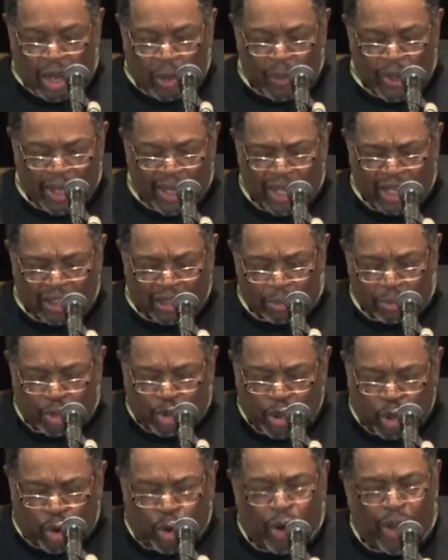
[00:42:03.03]
uh, we can get some
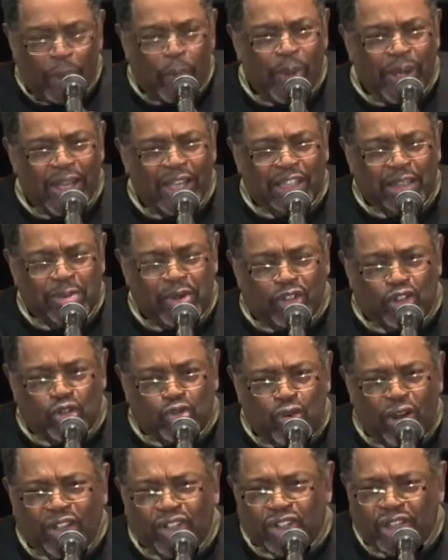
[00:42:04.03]
joy and we can get some
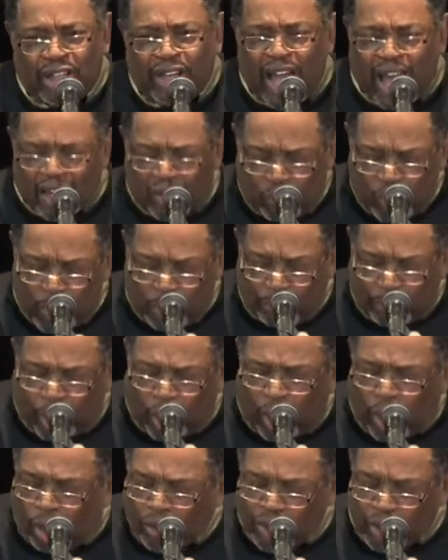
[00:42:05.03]
instruction out of what
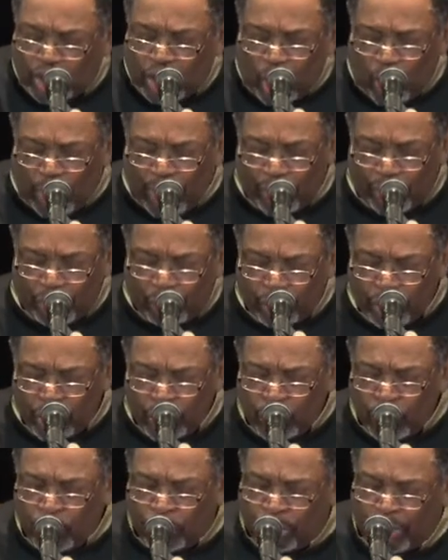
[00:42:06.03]
Paul is going
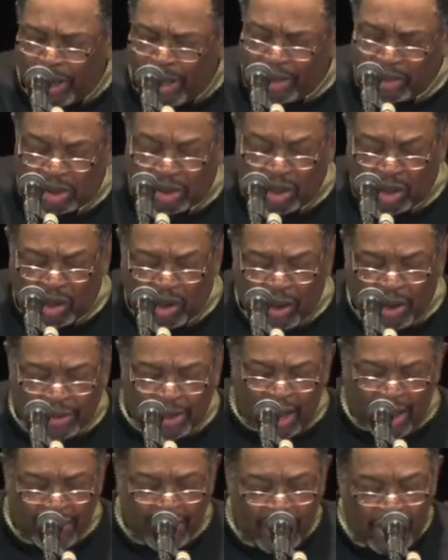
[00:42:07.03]
through. Praise
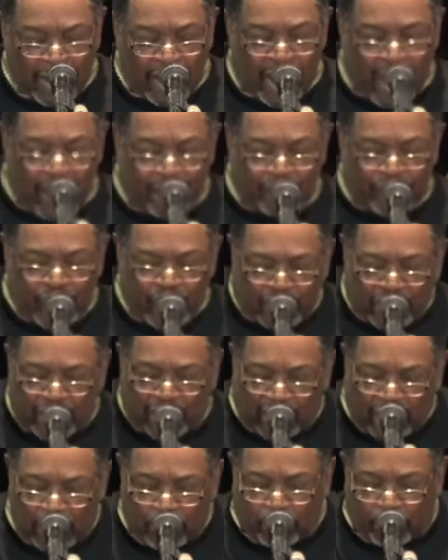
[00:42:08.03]
God. and
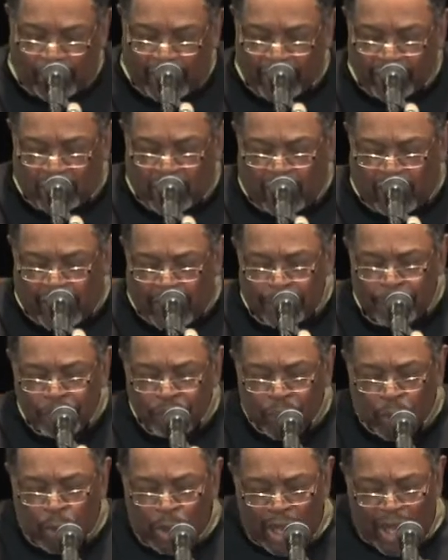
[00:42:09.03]
physically, praise
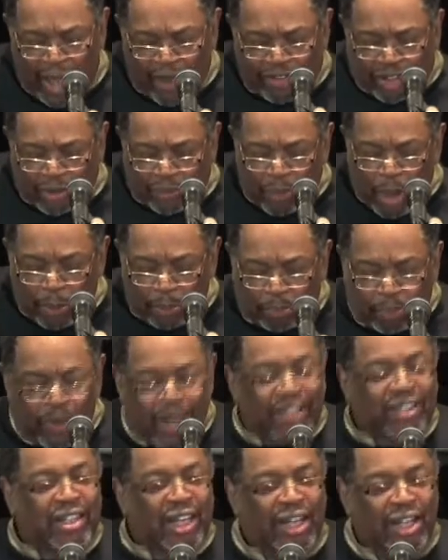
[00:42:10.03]
God, we have some
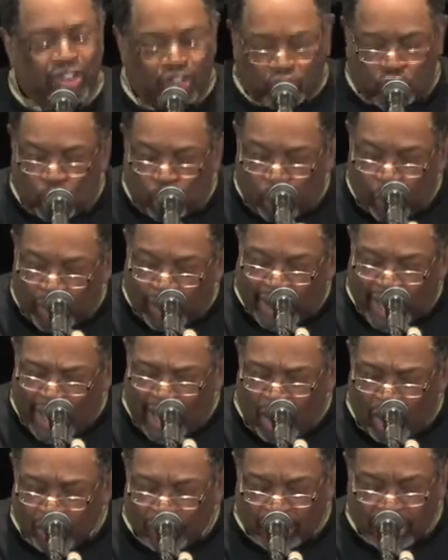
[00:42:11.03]
unpleasantness to work
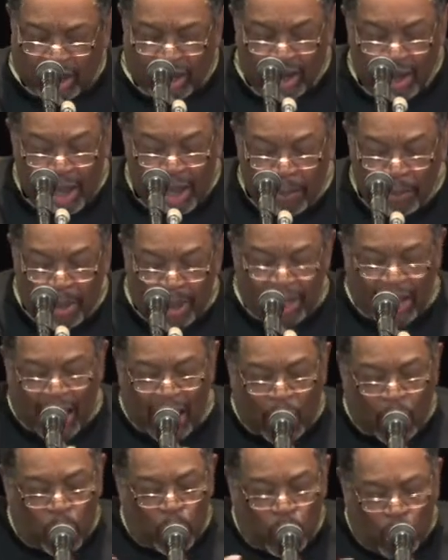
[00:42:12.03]
out. but
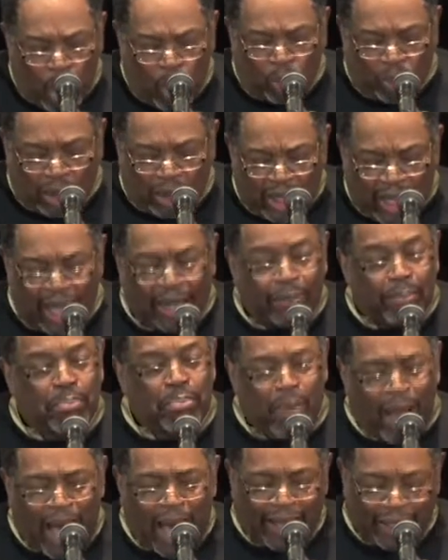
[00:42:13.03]
I won't let
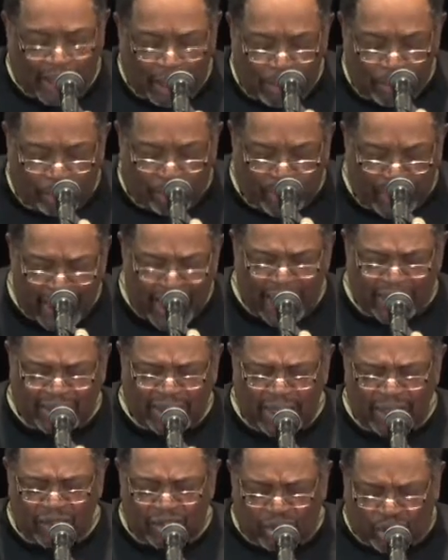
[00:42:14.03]
my
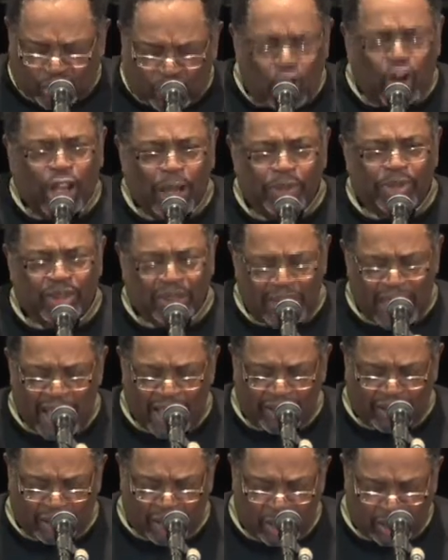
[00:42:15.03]
unpleasant
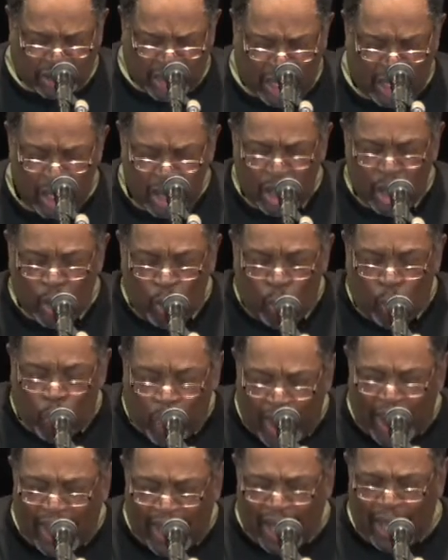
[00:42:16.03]
circumstances
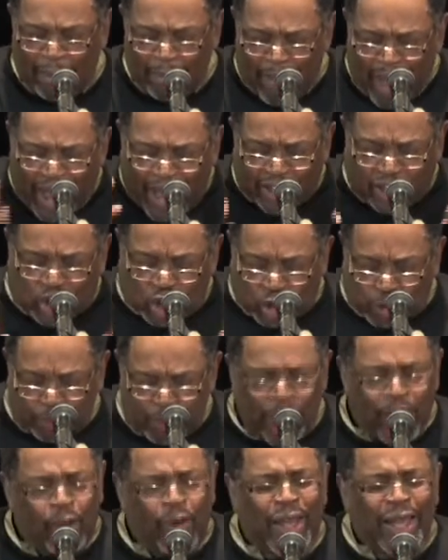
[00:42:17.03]
weigh my
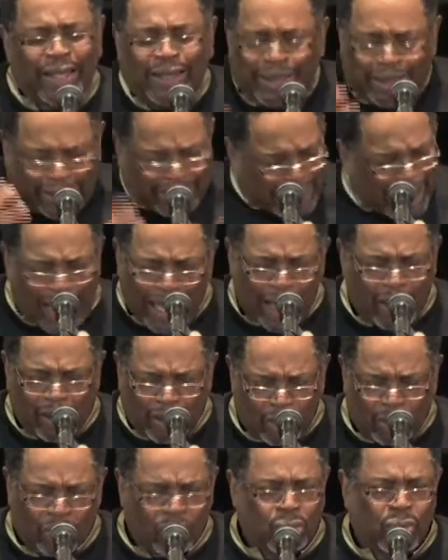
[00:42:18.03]
spirit
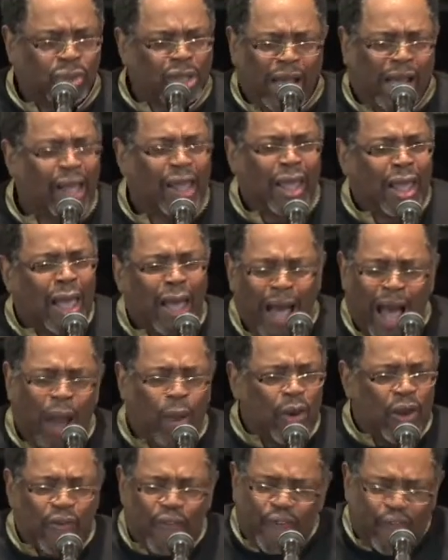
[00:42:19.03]
down.
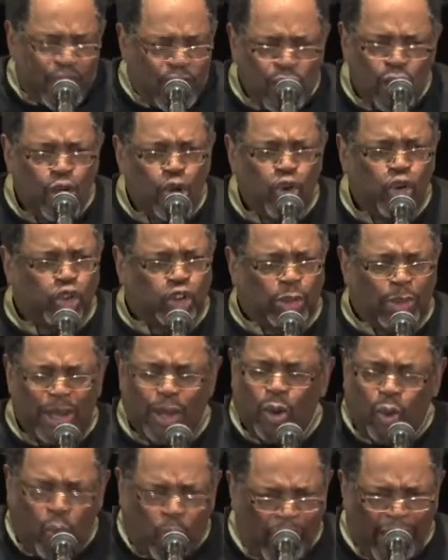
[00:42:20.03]
I refuse to
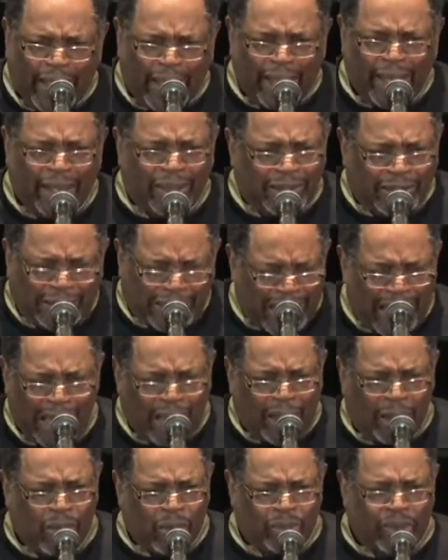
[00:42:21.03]
be weighed
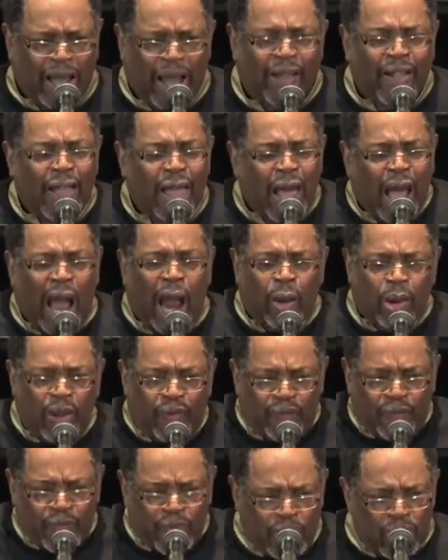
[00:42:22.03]
down.
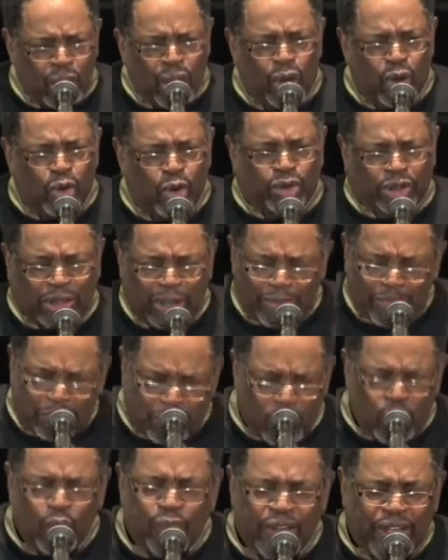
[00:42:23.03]
I refuse to
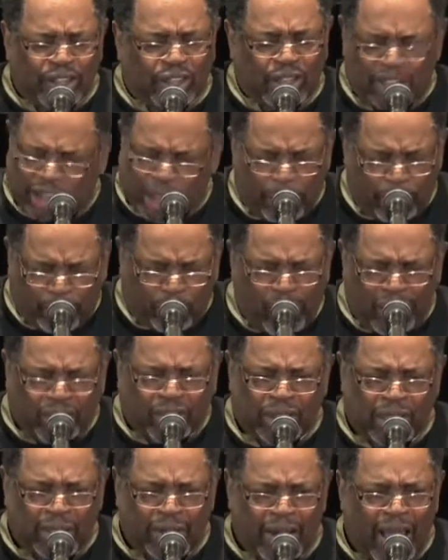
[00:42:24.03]
move into
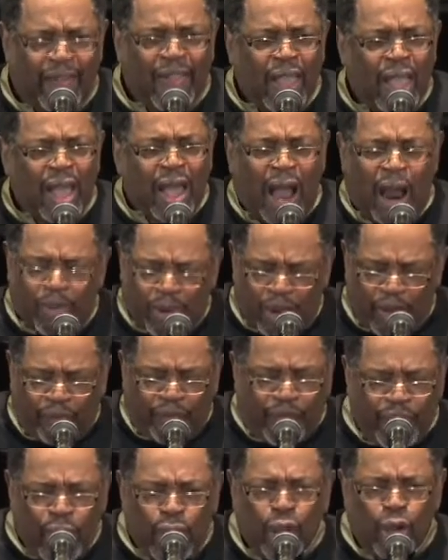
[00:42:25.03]
depression. I
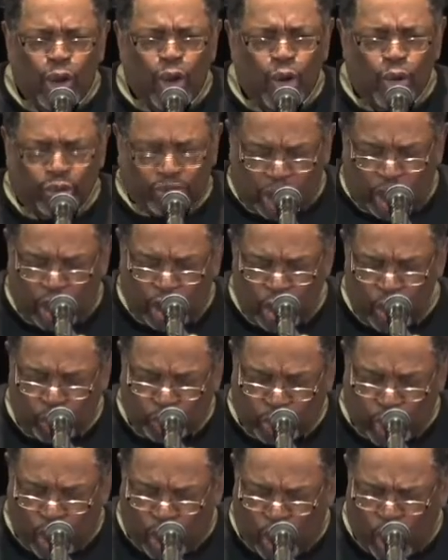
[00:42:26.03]
refuse to
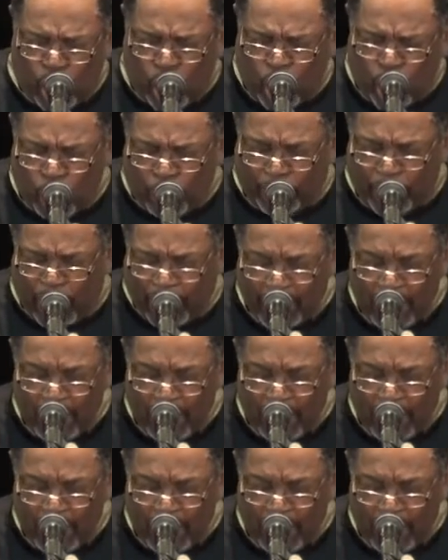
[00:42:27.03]
lose hope